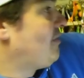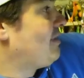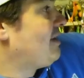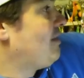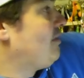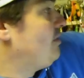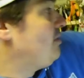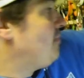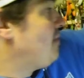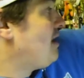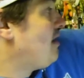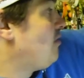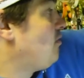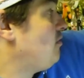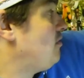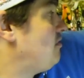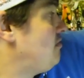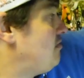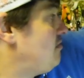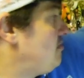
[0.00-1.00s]
were out and
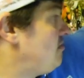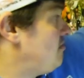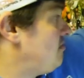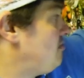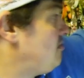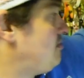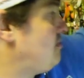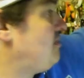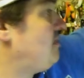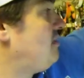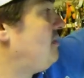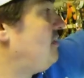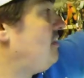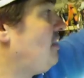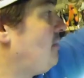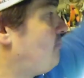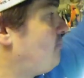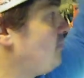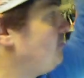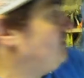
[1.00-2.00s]
about,
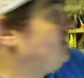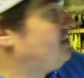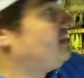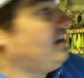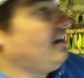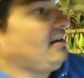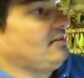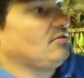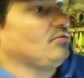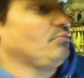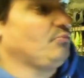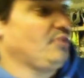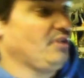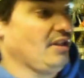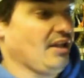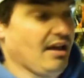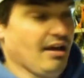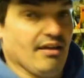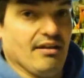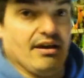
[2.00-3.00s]
I'd probably take something
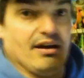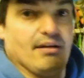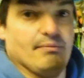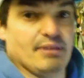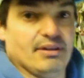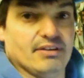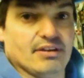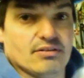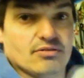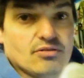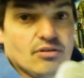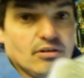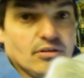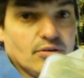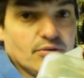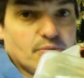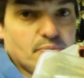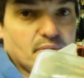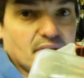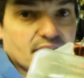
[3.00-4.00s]
like that. I mean, that's got a
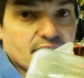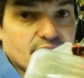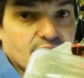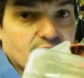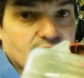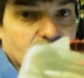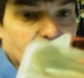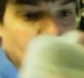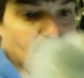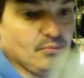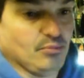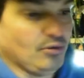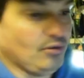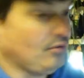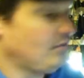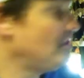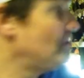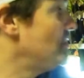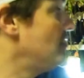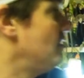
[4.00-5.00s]
load of plastics in it,
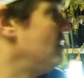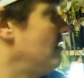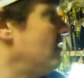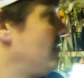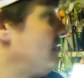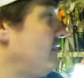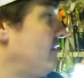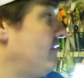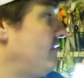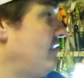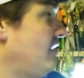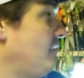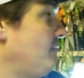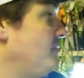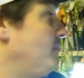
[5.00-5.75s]
but that'd